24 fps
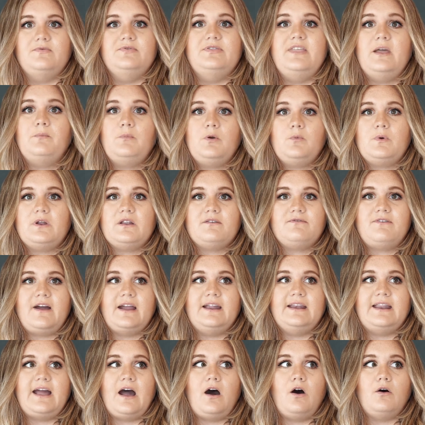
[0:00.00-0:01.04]
Then we want to
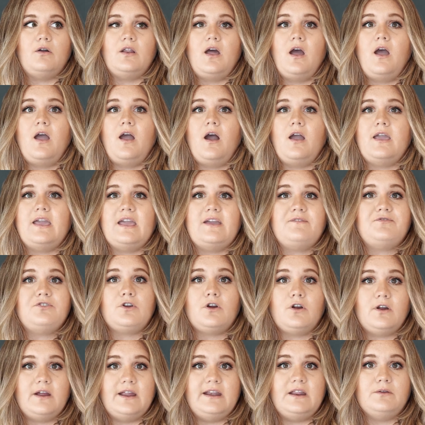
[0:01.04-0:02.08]
find out if
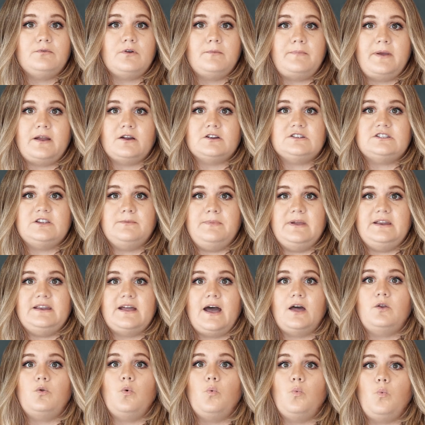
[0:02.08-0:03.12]
there are any repairs to be
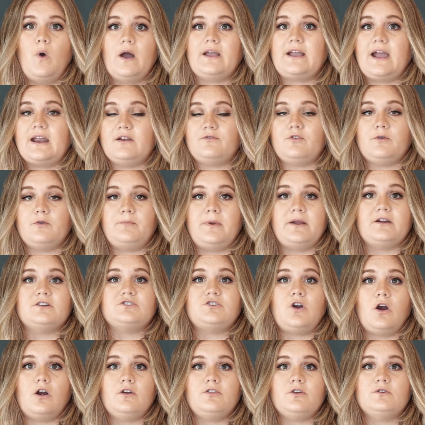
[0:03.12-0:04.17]
done, what kind of repairs
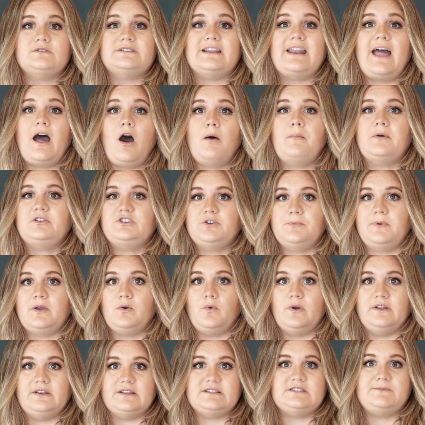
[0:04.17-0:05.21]
are those, and how much am I
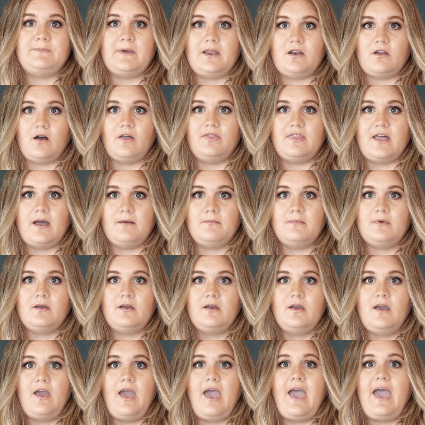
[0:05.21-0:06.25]
going to spend on them?
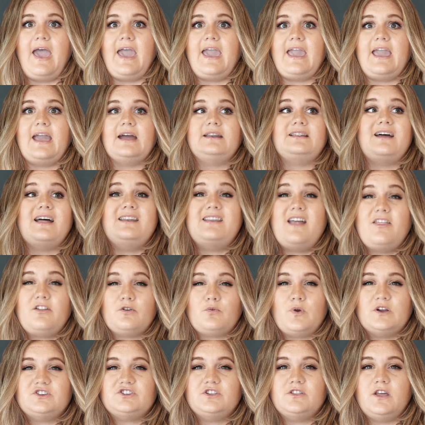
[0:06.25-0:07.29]
And
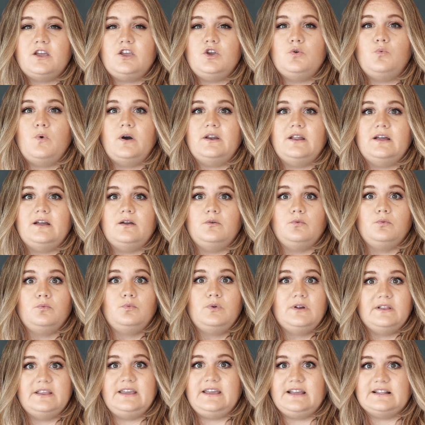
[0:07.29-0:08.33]
another question that you want to
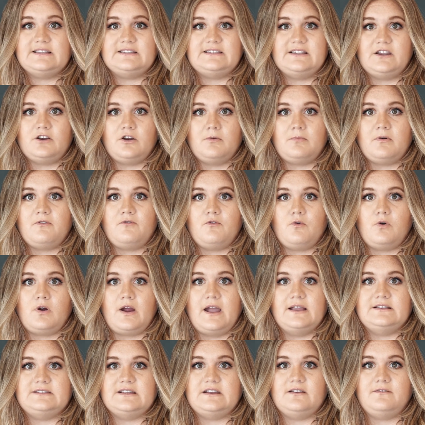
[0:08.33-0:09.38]
really consider before
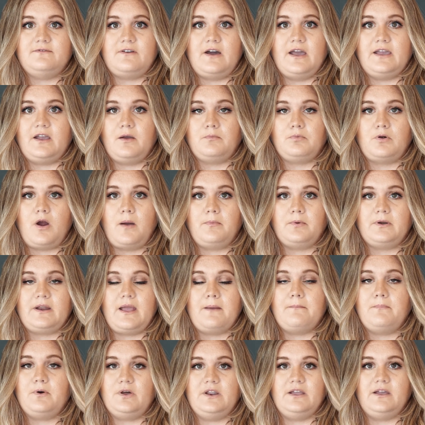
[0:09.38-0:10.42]
identifying a property
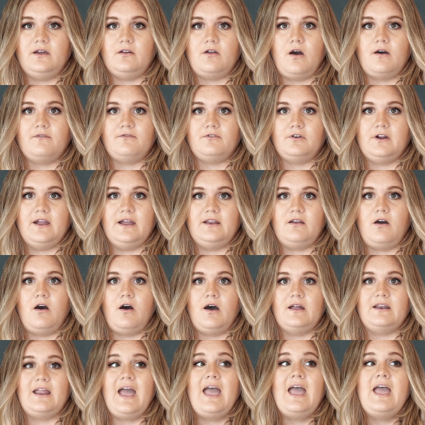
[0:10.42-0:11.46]
and putting an offer in
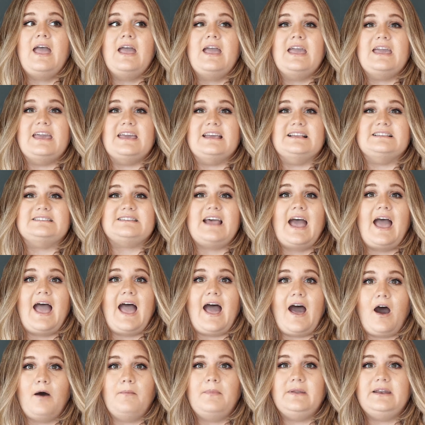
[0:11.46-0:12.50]
on is,
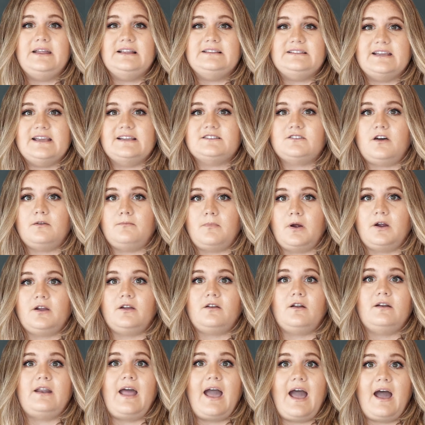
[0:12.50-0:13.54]
how many days on
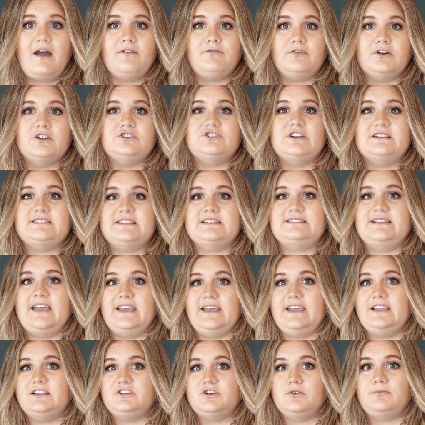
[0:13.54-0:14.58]
market on average is it
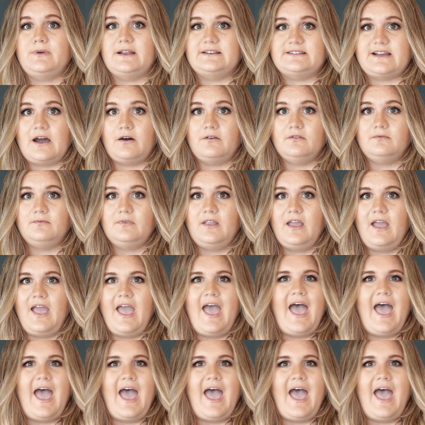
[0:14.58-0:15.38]
taking to rent out?